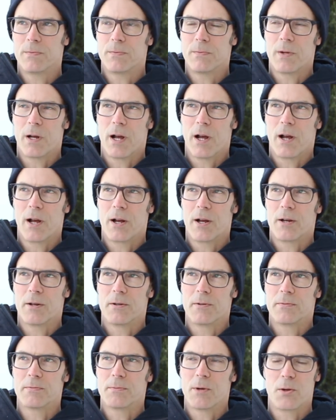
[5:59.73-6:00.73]

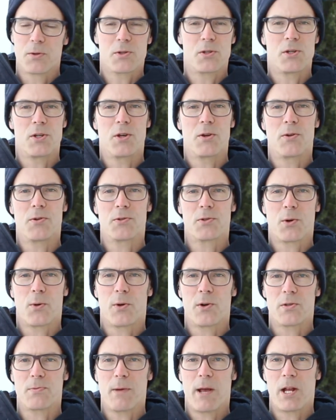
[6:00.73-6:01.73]
most used
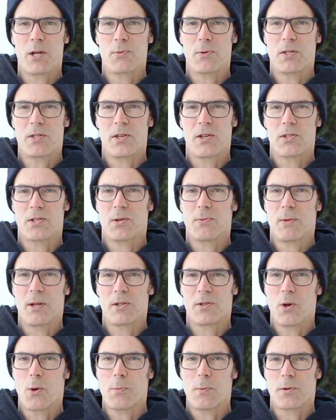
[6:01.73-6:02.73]
course management system
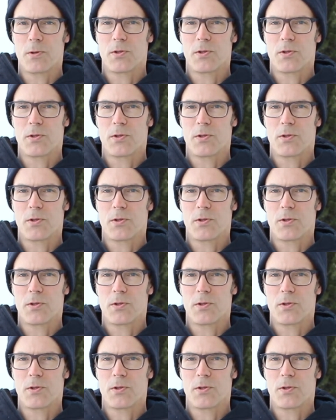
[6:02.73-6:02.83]
that's open